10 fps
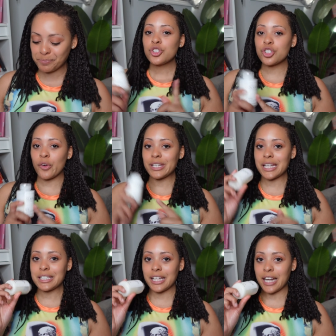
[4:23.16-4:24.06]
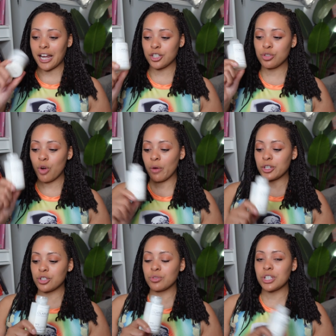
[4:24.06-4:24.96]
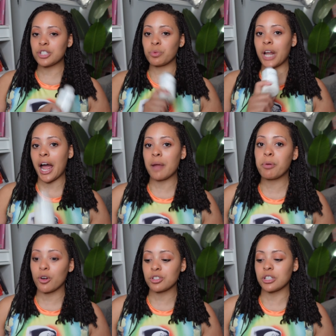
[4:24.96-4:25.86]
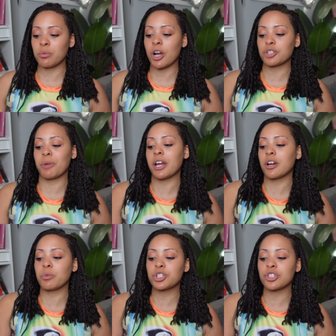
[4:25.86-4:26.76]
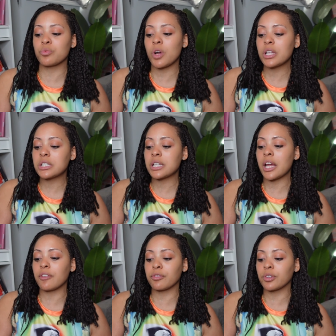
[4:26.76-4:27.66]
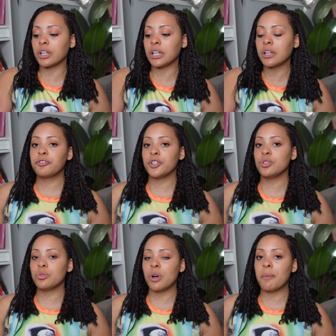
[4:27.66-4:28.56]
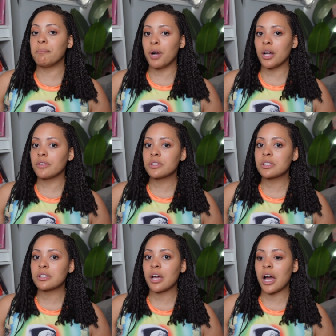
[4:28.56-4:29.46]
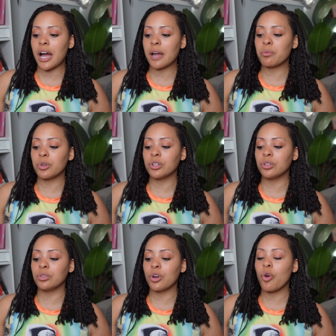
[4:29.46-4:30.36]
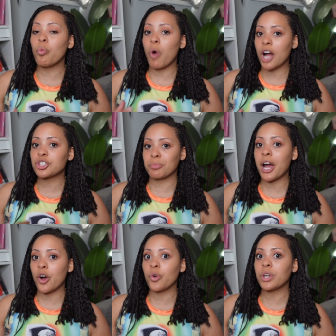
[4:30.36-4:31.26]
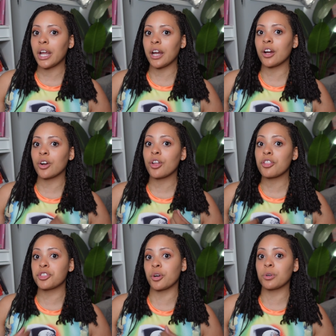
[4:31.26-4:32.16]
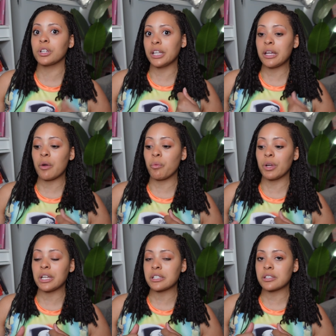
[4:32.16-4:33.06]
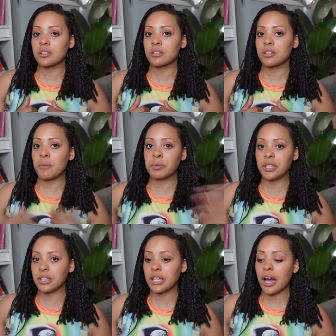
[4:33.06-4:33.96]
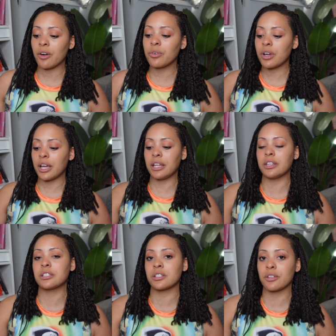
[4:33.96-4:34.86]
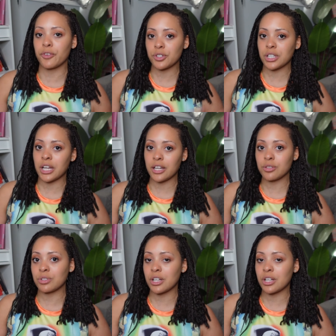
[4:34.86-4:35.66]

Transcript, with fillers: So as I said, I do always use this one. I personally wash my hair, which is once every few months. I will wash my own hair thoroughly when it's completely out. And this is the first thing I use.